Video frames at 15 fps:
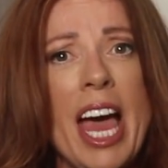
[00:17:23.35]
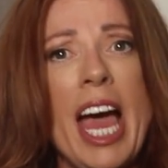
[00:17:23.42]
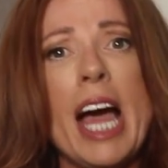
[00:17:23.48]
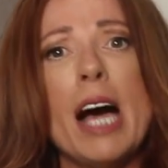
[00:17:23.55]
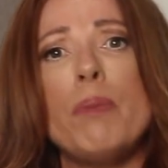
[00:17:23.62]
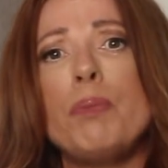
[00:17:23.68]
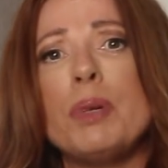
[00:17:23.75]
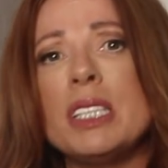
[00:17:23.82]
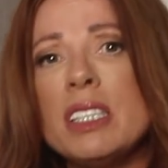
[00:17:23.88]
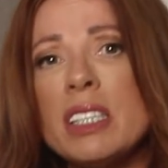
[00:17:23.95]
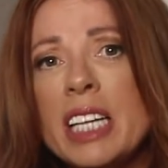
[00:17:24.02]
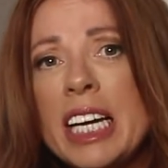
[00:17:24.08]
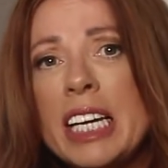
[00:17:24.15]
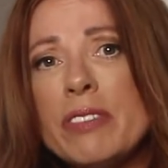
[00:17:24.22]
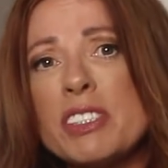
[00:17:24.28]
our
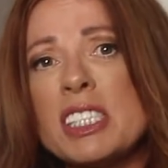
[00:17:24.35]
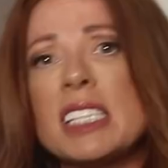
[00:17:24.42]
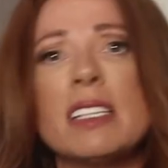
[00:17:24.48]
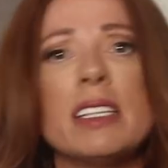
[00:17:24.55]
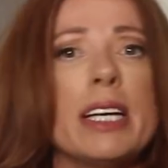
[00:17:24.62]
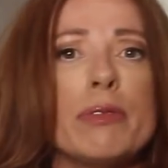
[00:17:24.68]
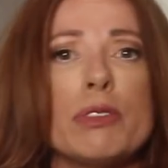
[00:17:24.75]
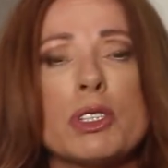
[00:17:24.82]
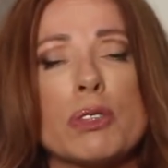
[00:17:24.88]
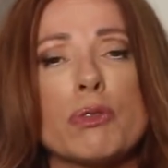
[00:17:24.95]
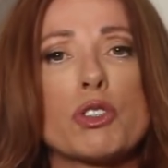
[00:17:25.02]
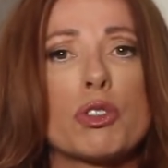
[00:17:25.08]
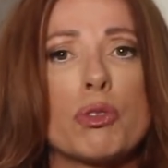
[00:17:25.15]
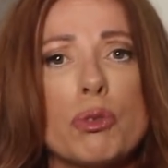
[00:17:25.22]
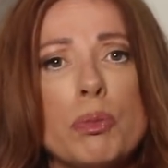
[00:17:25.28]
beliefs and levels of
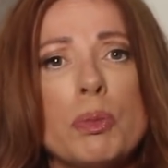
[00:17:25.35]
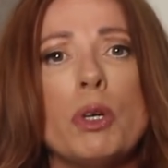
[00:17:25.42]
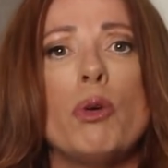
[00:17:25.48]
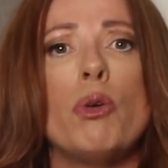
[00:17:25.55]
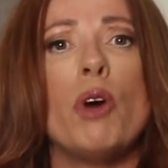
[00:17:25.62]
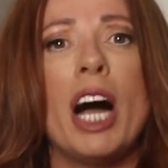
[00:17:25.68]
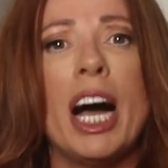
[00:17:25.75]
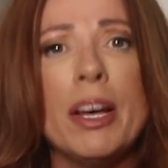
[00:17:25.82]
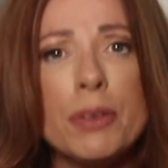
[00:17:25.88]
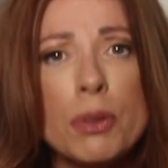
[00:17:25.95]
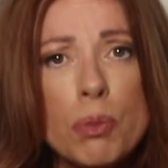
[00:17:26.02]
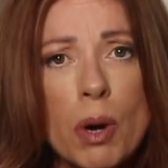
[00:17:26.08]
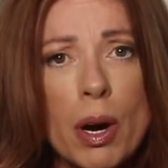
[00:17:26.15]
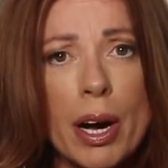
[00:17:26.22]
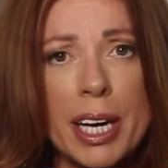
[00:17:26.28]
trauma or
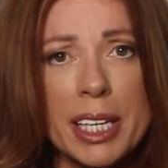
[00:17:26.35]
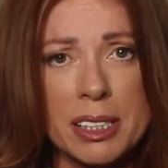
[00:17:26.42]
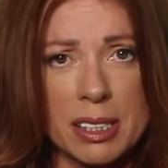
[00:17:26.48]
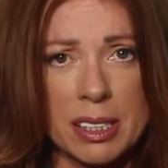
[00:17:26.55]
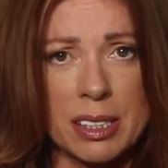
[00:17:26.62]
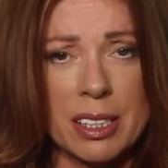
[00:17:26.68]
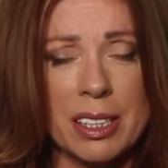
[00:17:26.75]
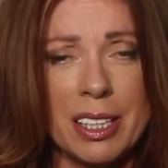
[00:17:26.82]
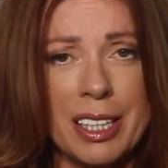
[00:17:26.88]
otherwise,